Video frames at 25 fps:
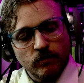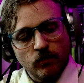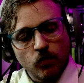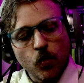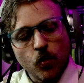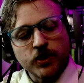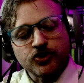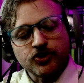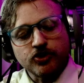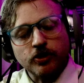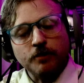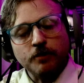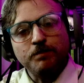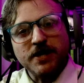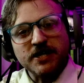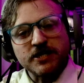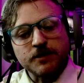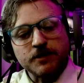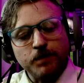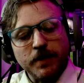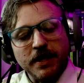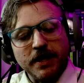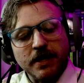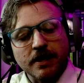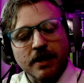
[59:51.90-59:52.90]
We should be
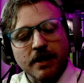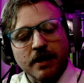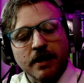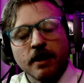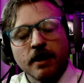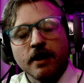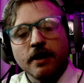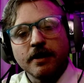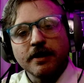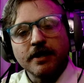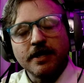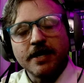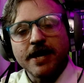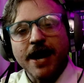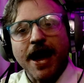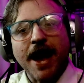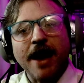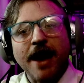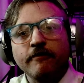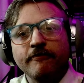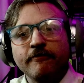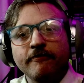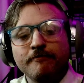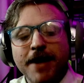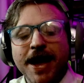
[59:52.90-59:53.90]
speaking
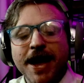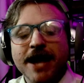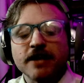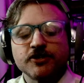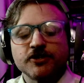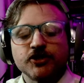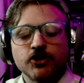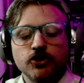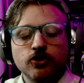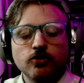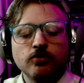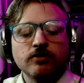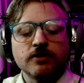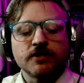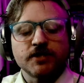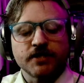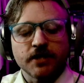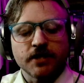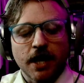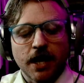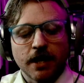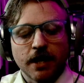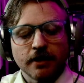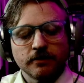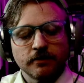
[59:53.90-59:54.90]
not of mass
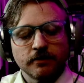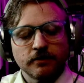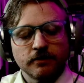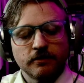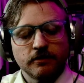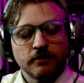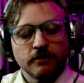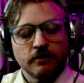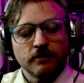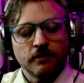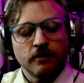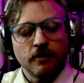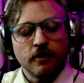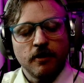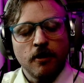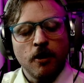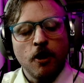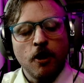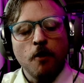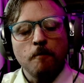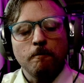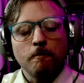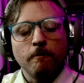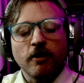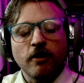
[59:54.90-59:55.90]
suicide,
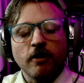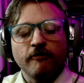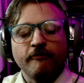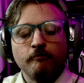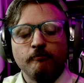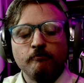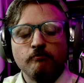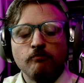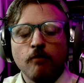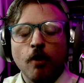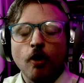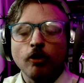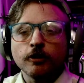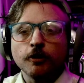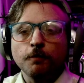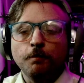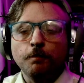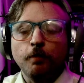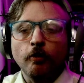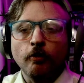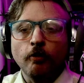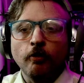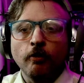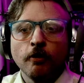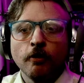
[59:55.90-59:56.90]
but of
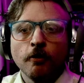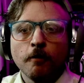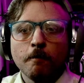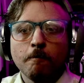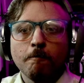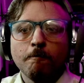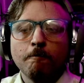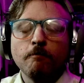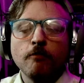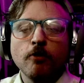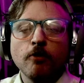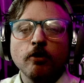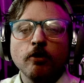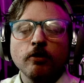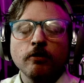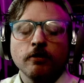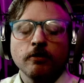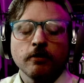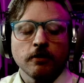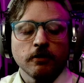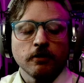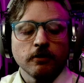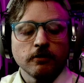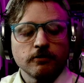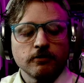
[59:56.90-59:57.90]
multiple
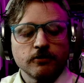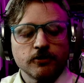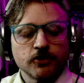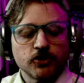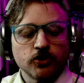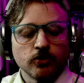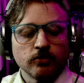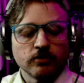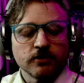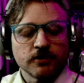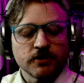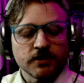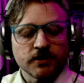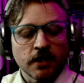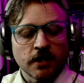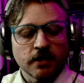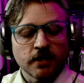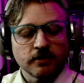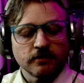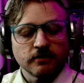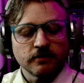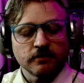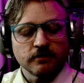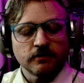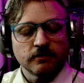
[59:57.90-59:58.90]
murder suicides.
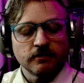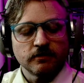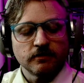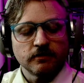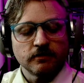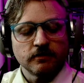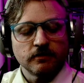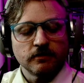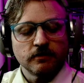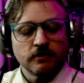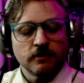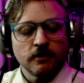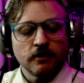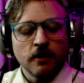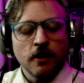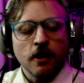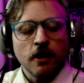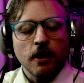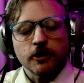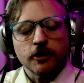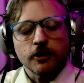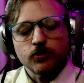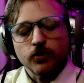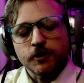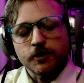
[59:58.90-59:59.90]

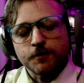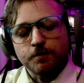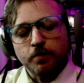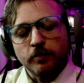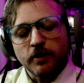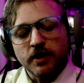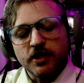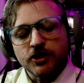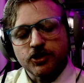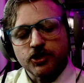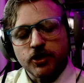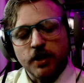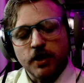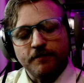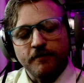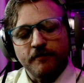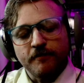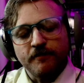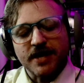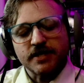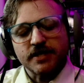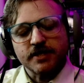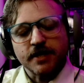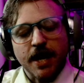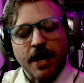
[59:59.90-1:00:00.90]
A Swiss police chief
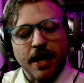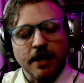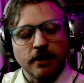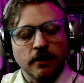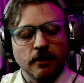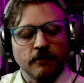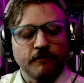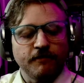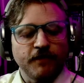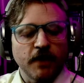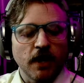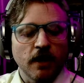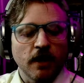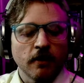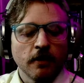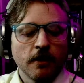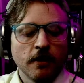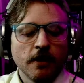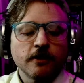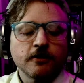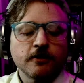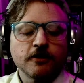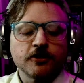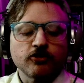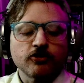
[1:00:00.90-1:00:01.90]
investigating the affair
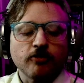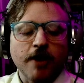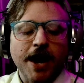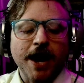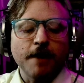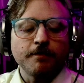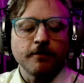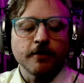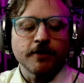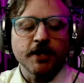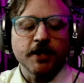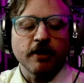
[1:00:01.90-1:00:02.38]
described the